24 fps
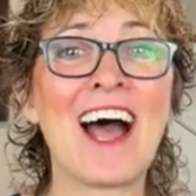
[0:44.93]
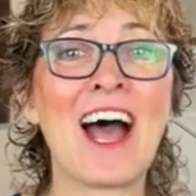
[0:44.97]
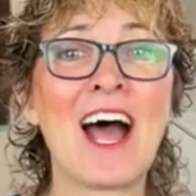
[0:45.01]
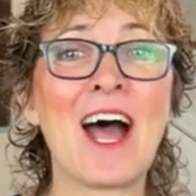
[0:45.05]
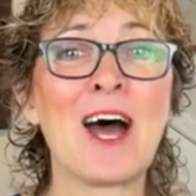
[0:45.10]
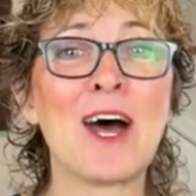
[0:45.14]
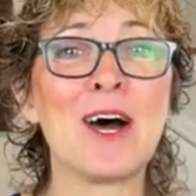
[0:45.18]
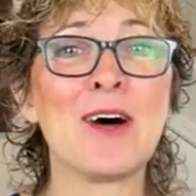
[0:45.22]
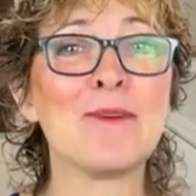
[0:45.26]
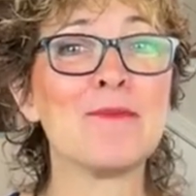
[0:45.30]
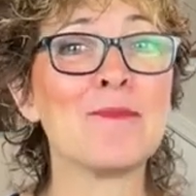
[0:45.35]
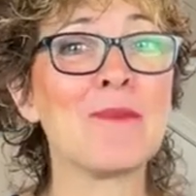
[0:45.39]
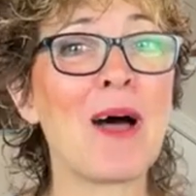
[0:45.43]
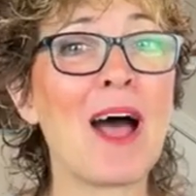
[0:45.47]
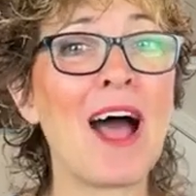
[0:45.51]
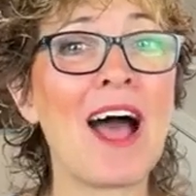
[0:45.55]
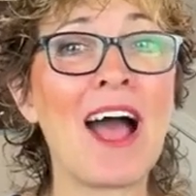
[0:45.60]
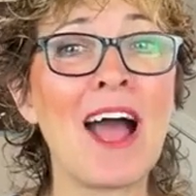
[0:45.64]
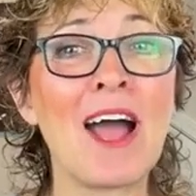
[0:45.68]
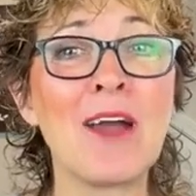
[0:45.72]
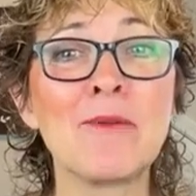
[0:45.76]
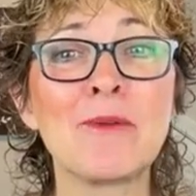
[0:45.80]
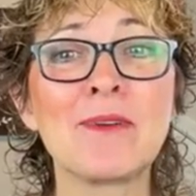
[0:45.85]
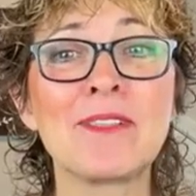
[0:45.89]

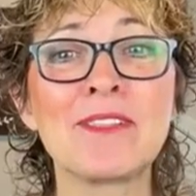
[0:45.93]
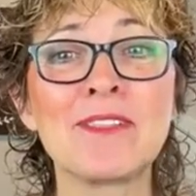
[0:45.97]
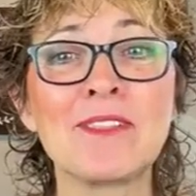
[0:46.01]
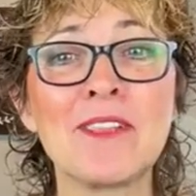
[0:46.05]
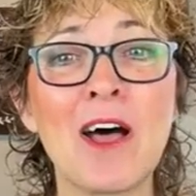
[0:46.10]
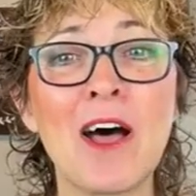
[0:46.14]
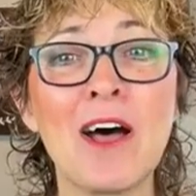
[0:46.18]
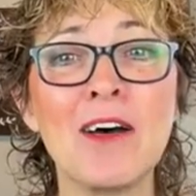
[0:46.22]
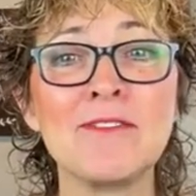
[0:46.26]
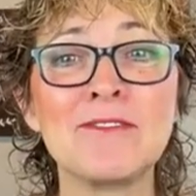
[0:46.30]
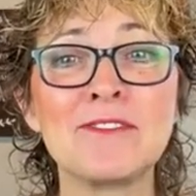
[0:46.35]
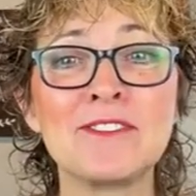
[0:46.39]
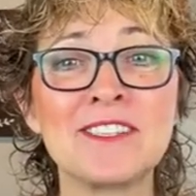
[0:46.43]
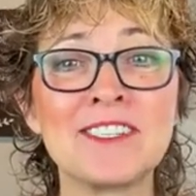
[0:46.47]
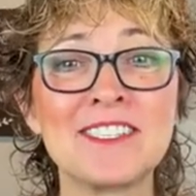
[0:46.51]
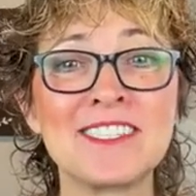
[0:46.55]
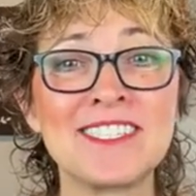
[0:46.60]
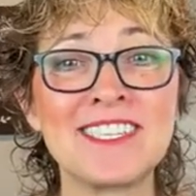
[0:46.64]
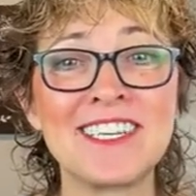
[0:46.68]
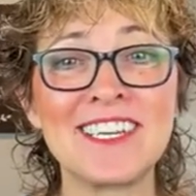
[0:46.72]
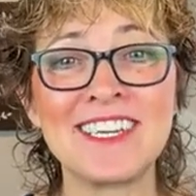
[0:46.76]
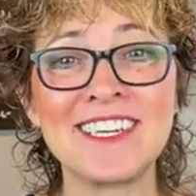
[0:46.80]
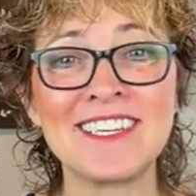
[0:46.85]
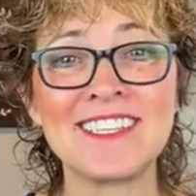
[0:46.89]
I would love to
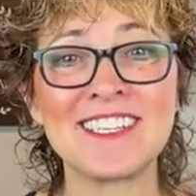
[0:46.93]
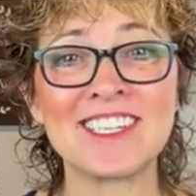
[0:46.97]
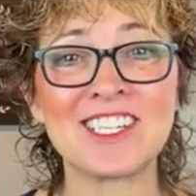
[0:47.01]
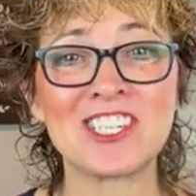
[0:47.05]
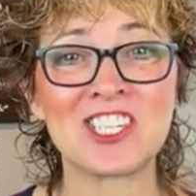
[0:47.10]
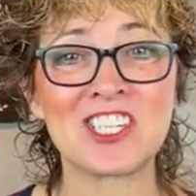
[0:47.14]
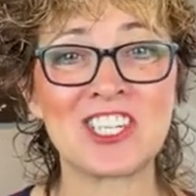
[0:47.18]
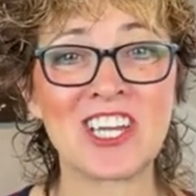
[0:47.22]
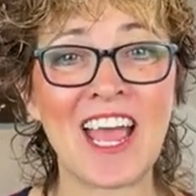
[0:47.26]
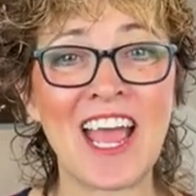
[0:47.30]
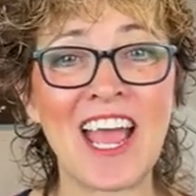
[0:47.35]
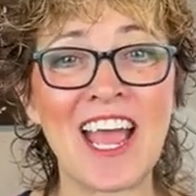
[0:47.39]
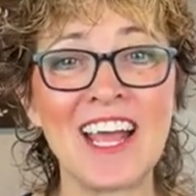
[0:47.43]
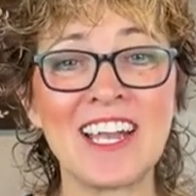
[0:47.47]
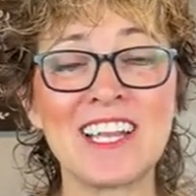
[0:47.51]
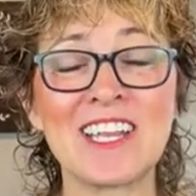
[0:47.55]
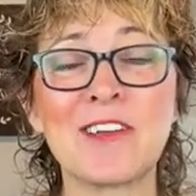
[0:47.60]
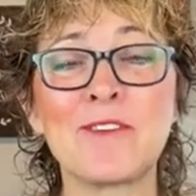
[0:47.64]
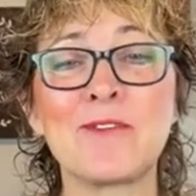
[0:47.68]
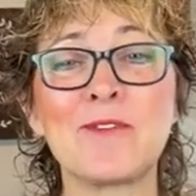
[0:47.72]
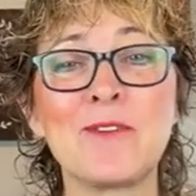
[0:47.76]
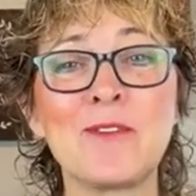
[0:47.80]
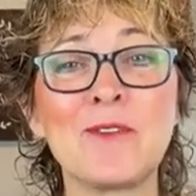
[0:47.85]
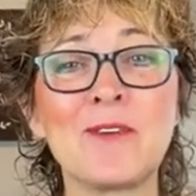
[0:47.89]
see in the chat
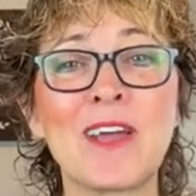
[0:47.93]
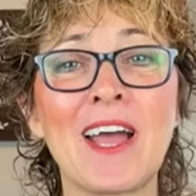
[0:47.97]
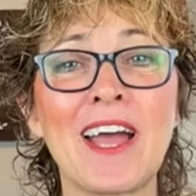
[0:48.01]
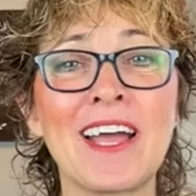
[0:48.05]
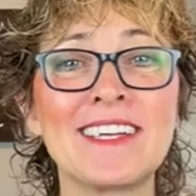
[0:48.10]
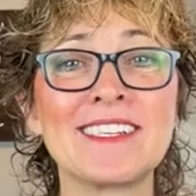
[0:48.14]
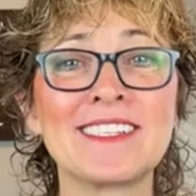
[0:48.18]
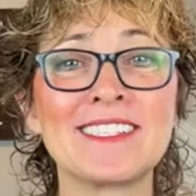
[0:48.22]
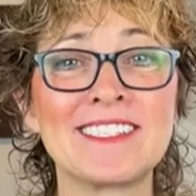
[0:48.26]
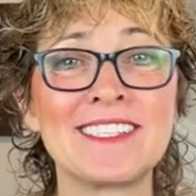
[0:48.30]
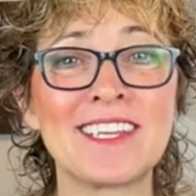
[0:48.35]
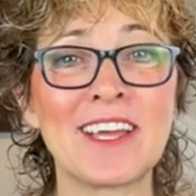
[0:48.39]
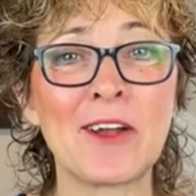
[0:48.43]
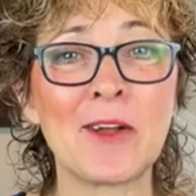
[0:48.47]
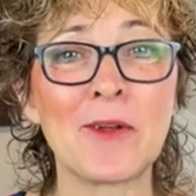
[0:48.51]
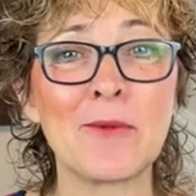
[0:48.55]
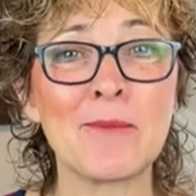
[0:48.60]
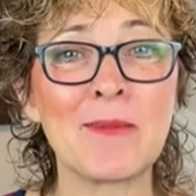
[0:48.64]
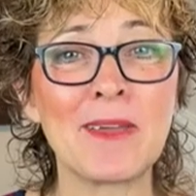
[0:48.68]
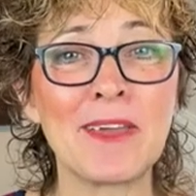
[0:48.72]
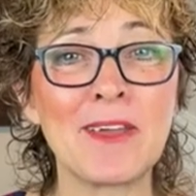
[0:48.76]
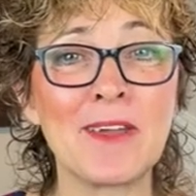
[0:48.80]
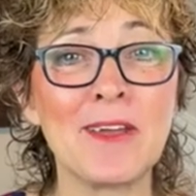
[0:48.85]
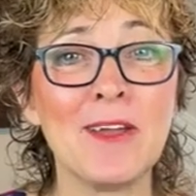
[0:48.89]
if you guys tell
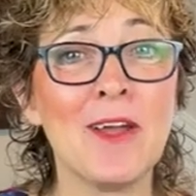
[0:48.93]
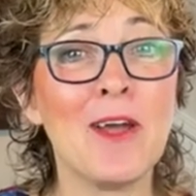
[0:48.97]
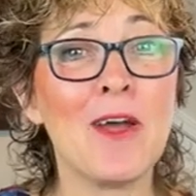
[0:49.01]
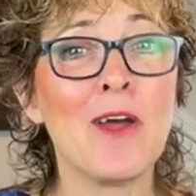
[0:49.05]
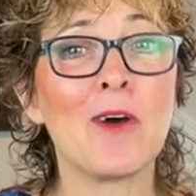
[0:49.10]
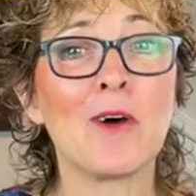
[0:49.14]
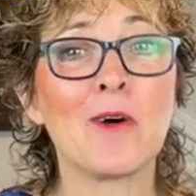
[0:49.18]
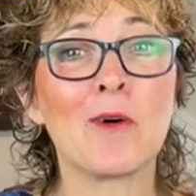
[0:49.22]
me